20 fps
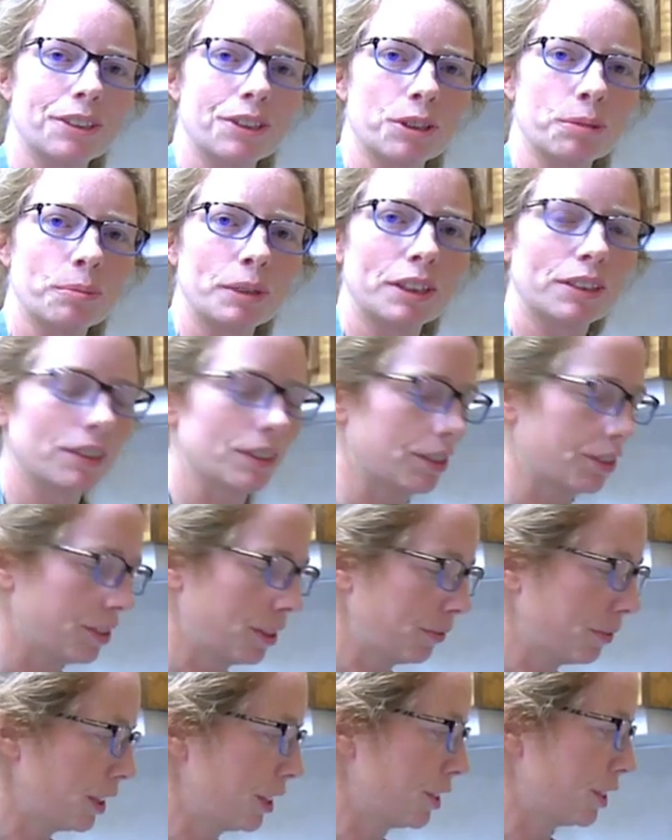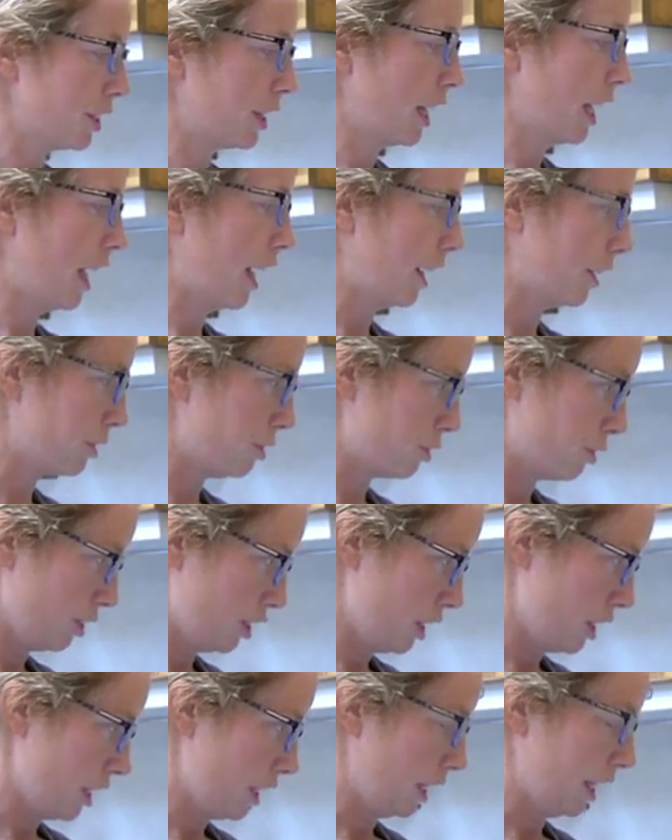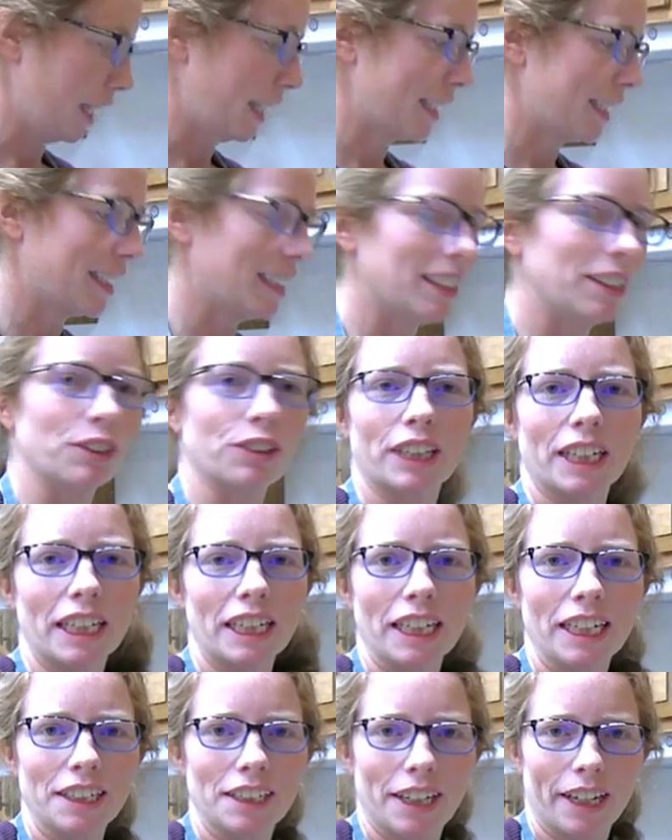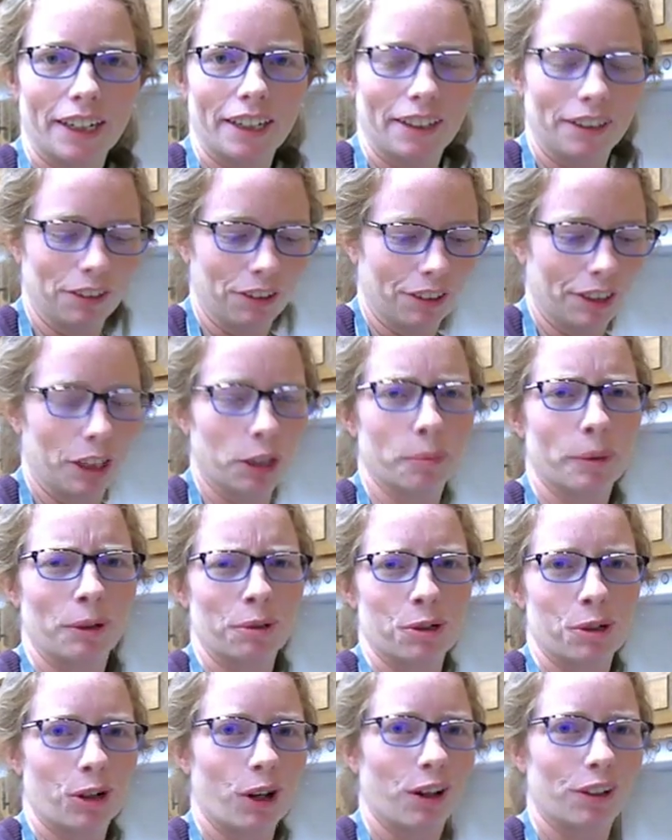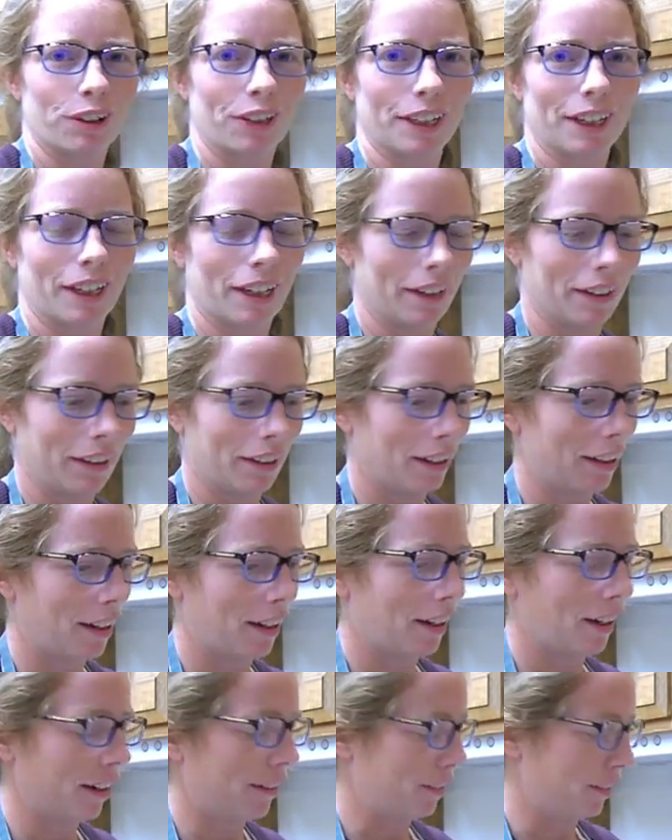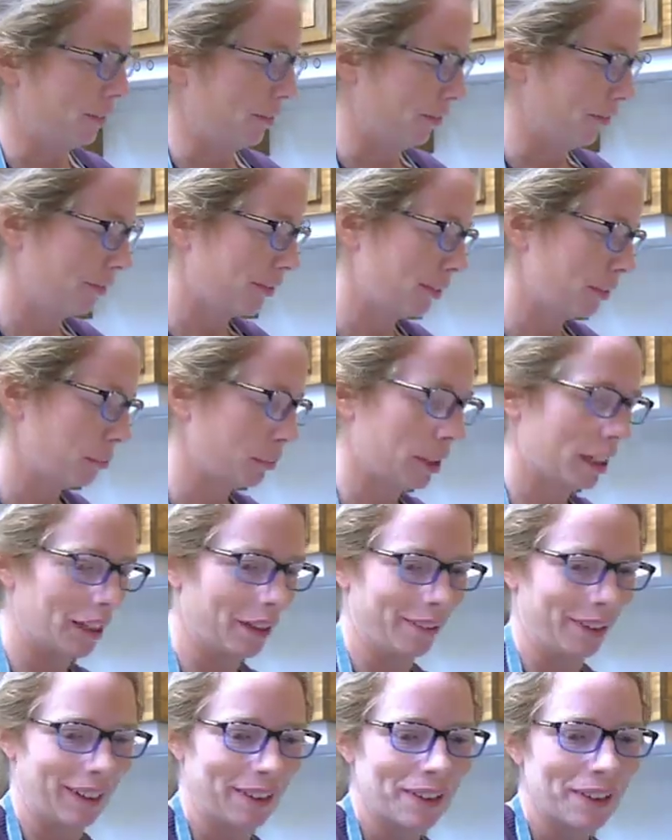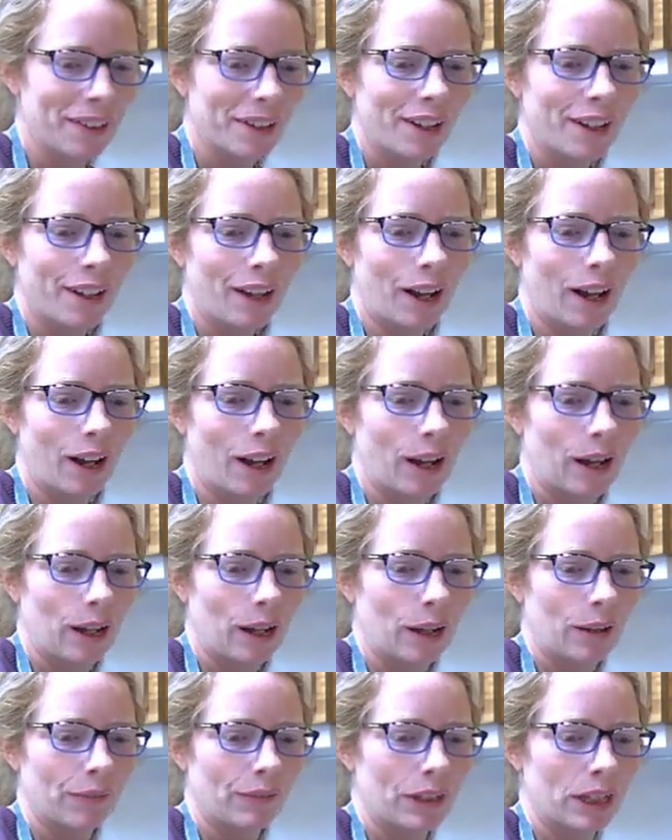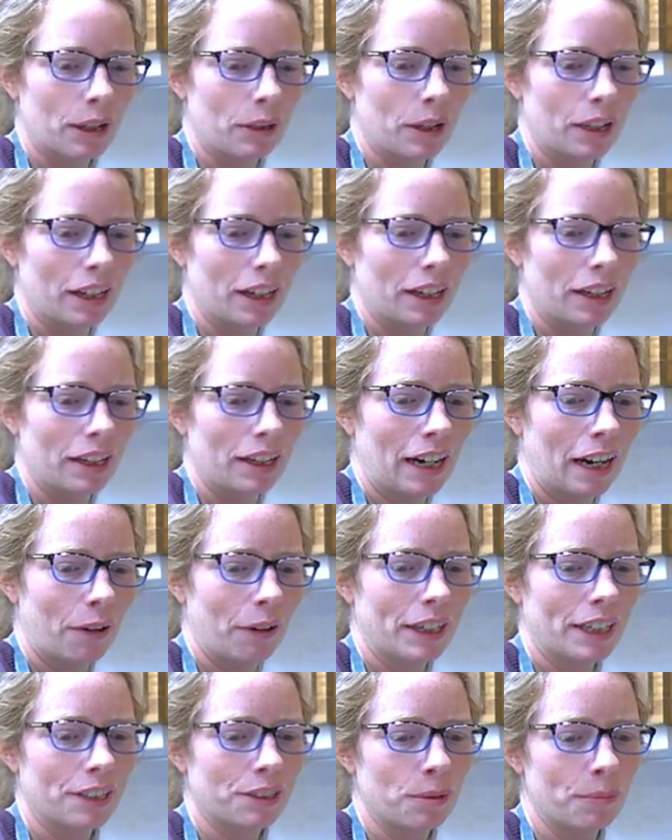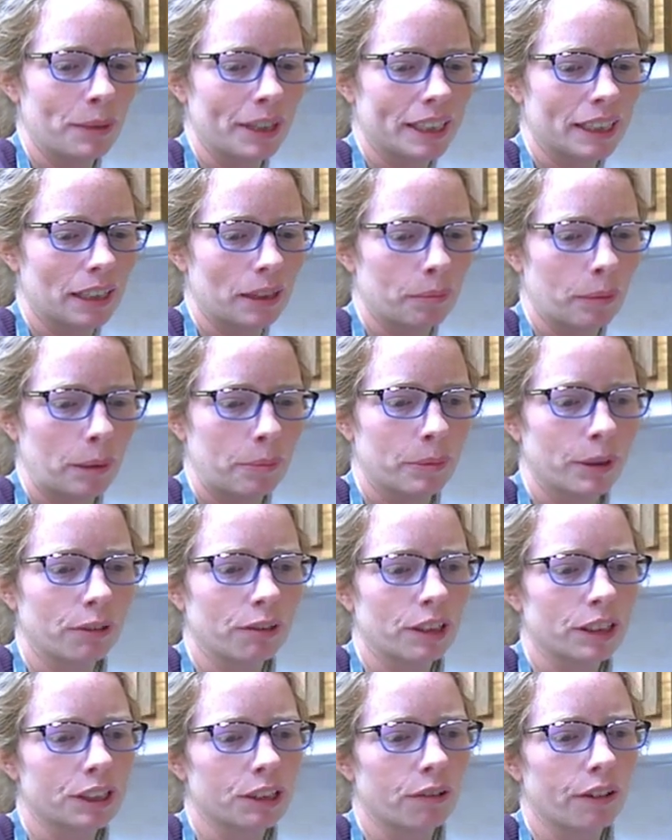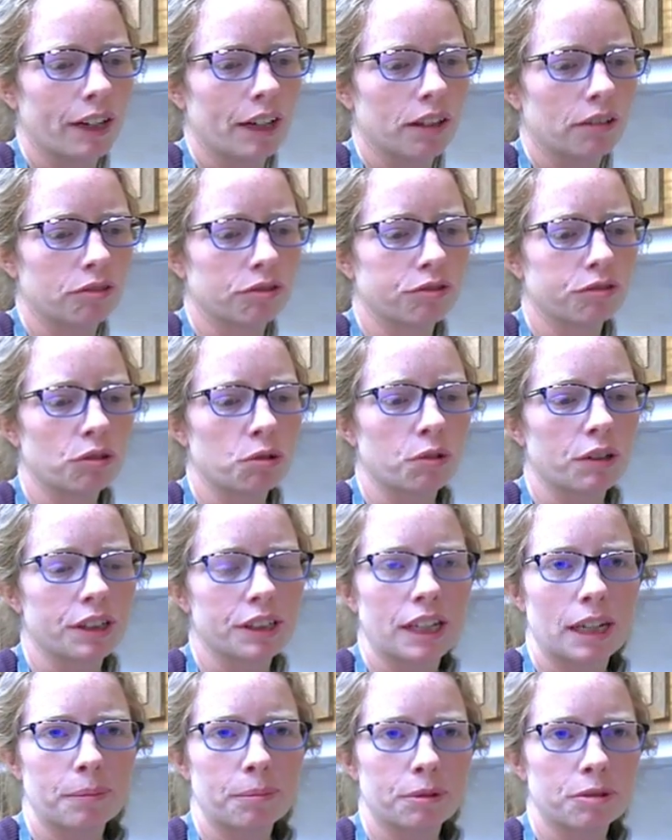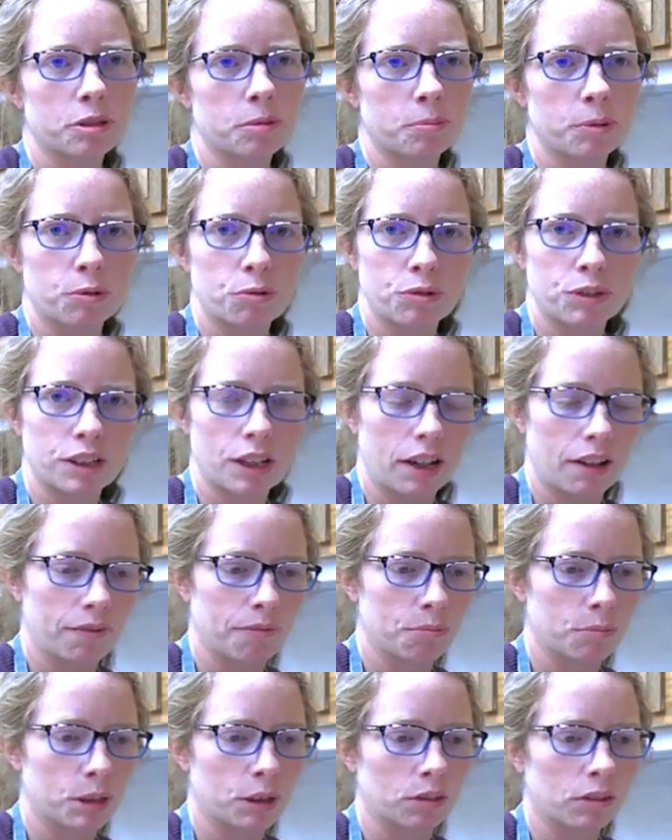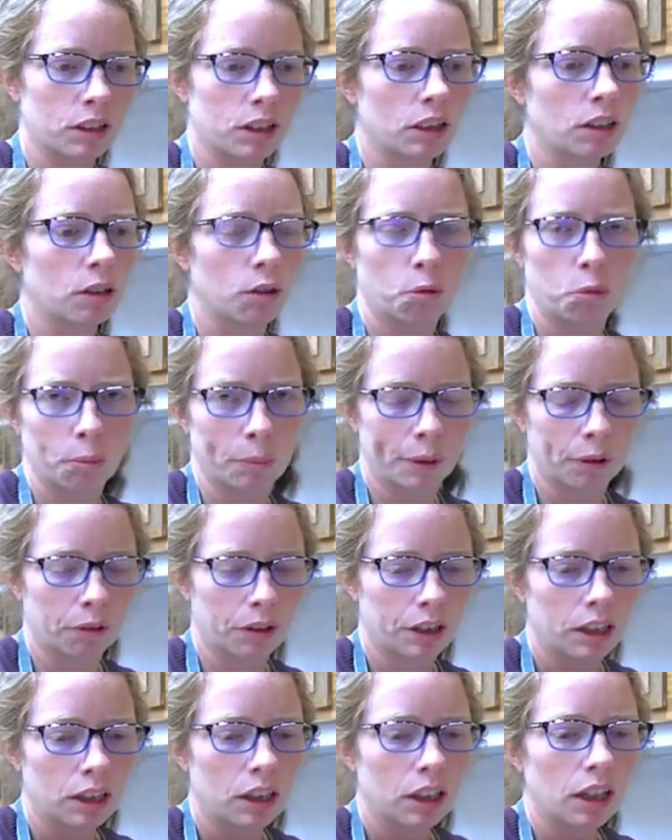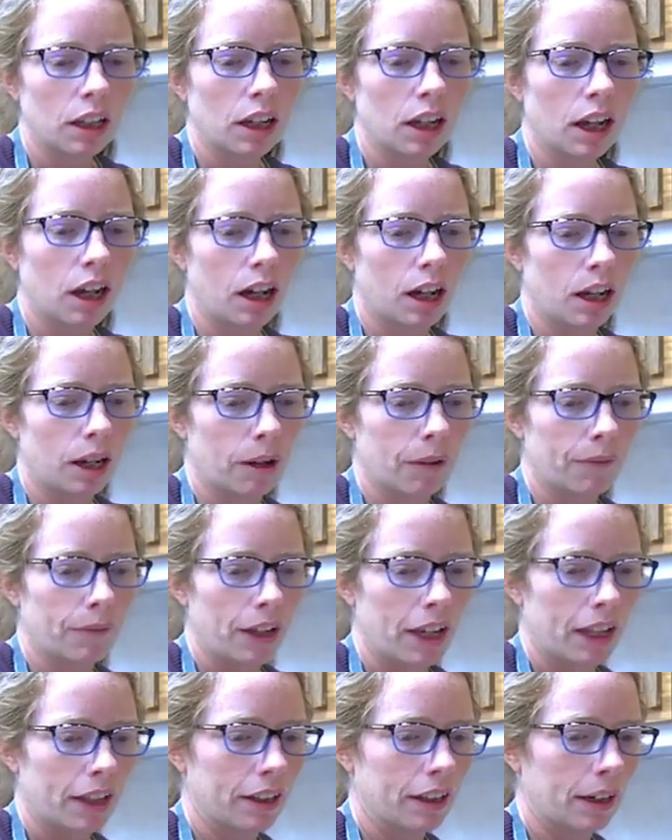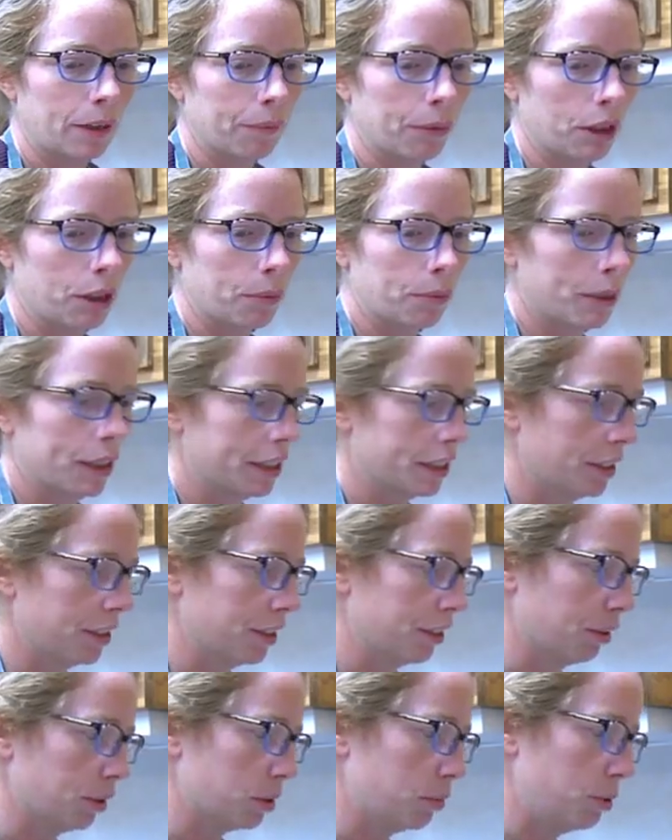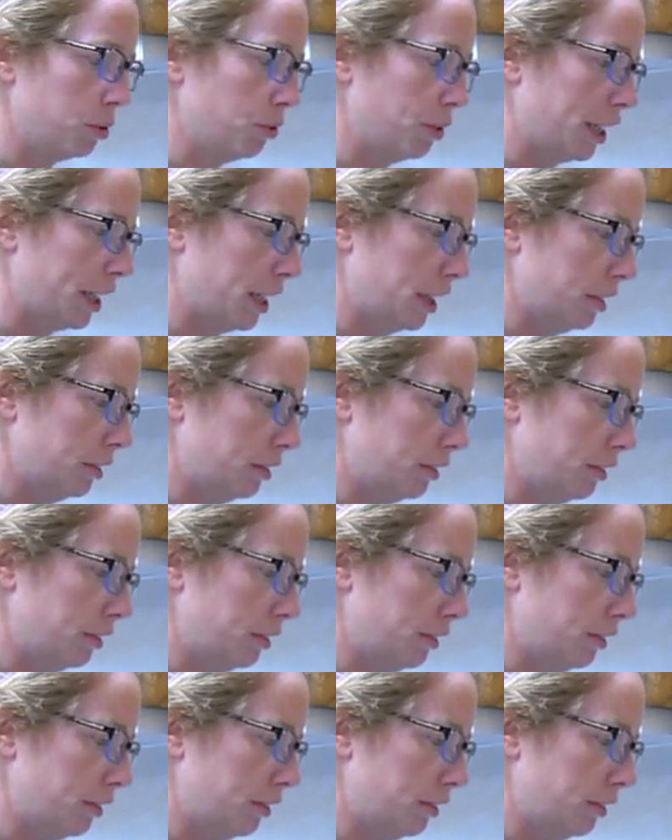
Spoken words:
just me, or is there something just extra like silky and decadent looking about chocolate cake? I don't know. But anyway, now I need to mix in my milk. So I have 4 tablespoons of milk, whole milk, and then I'm going to mix until smooth again.